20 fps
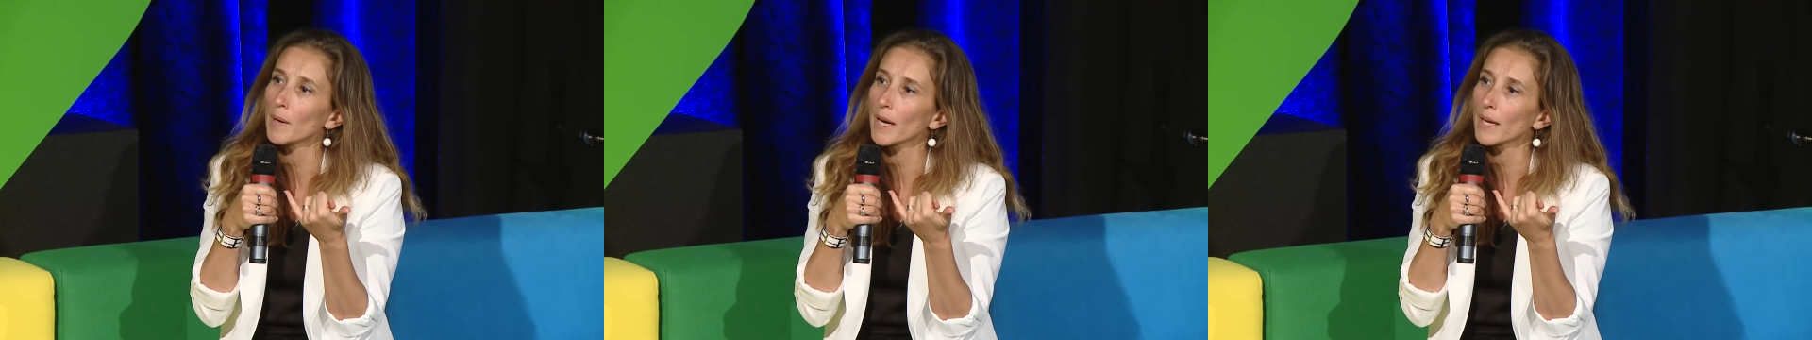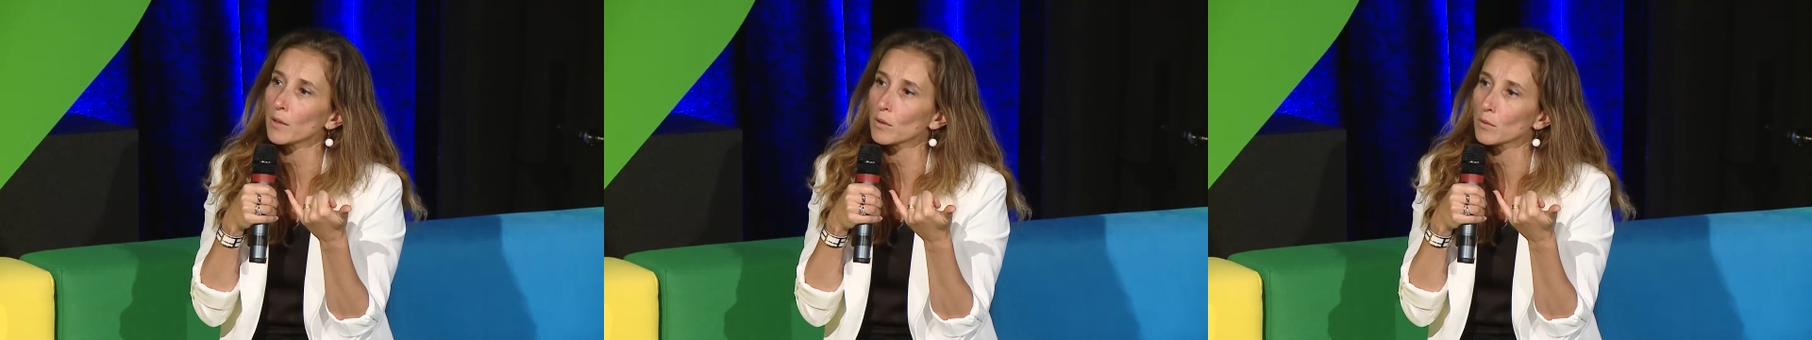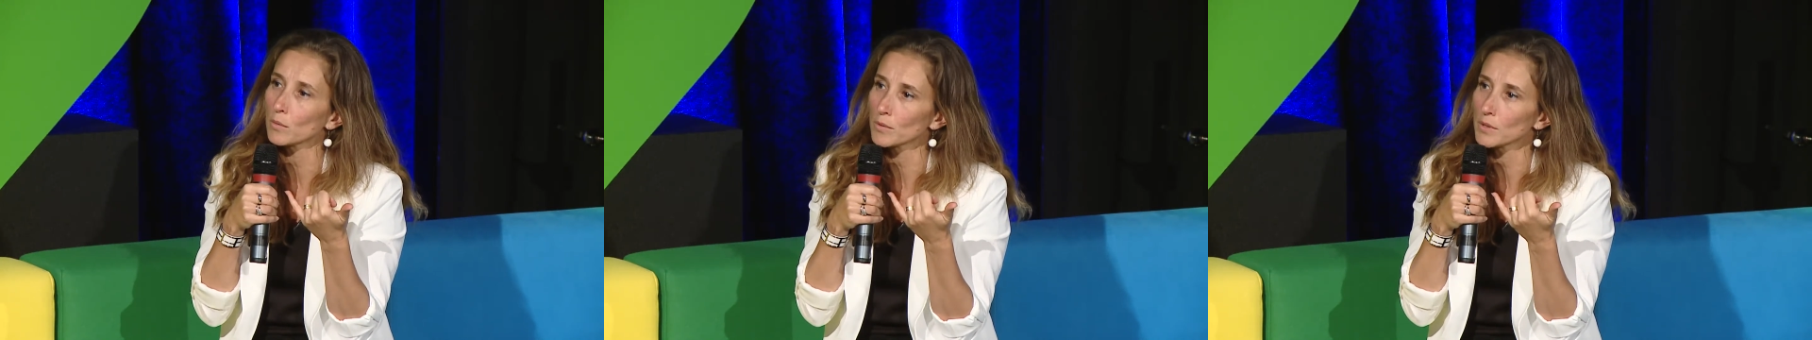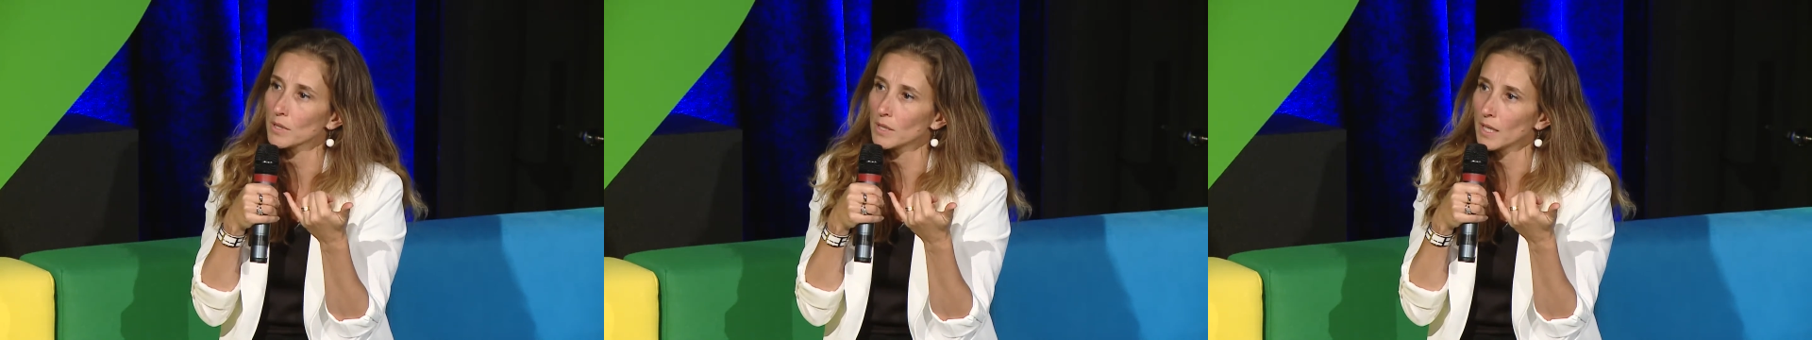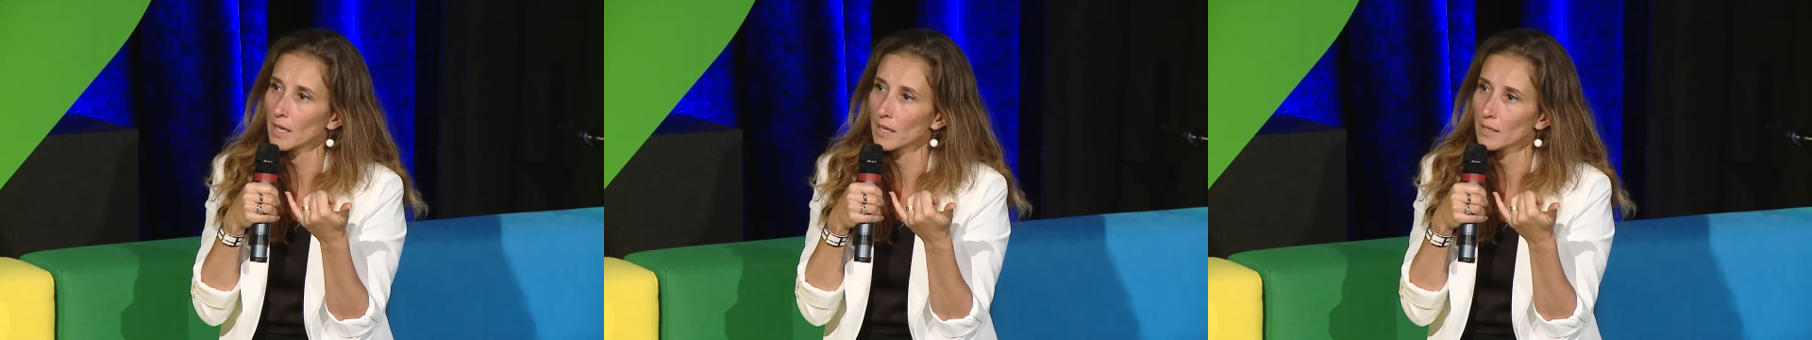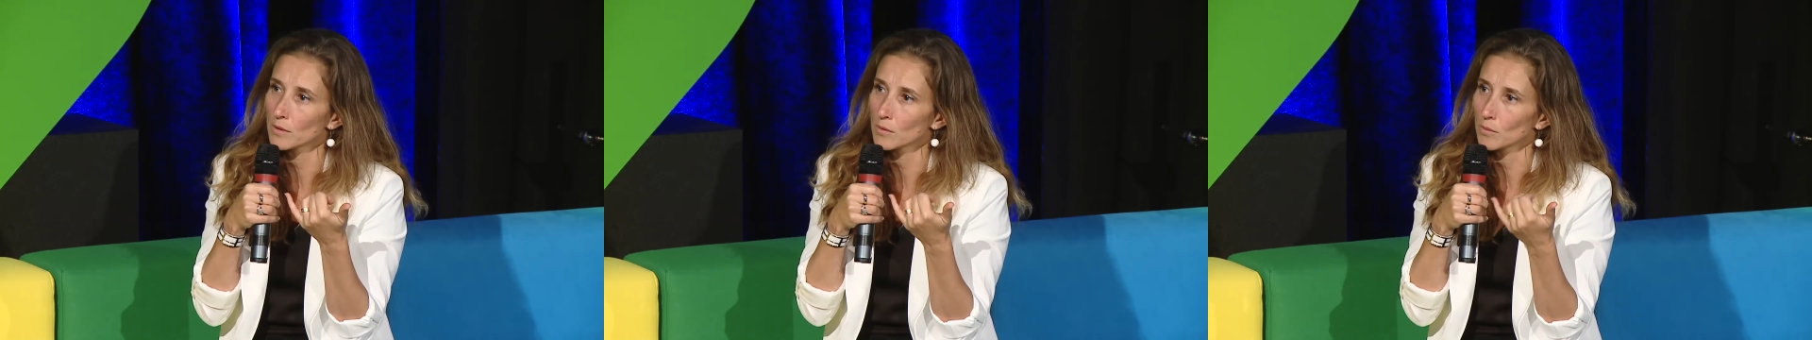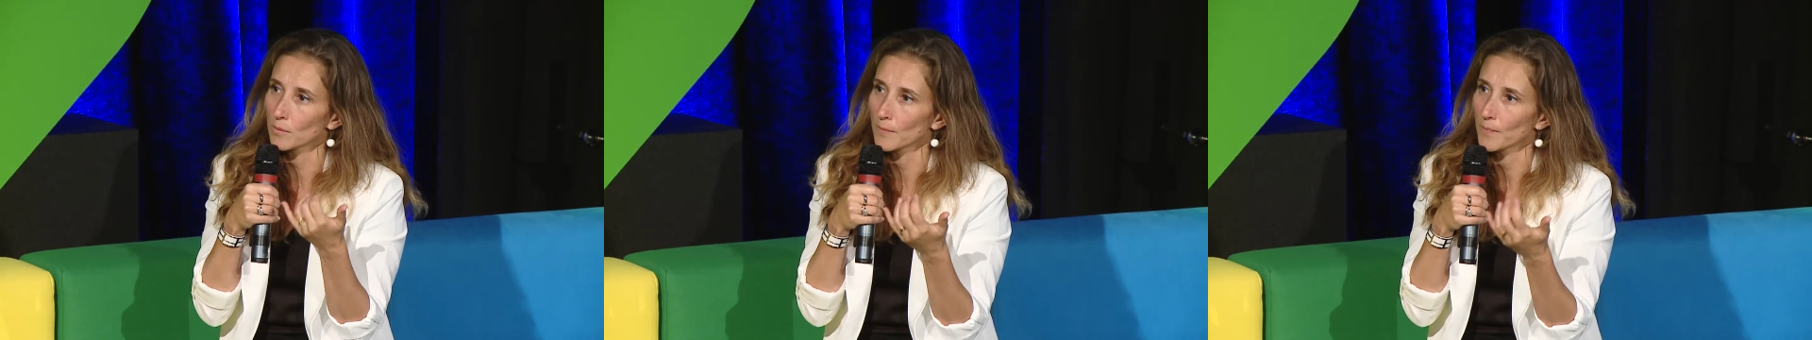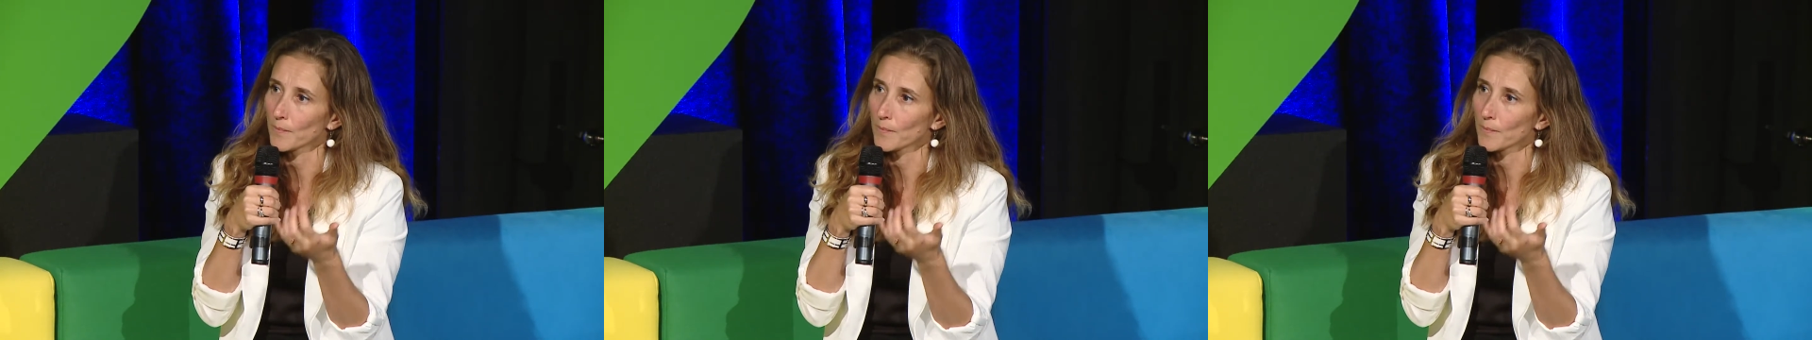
they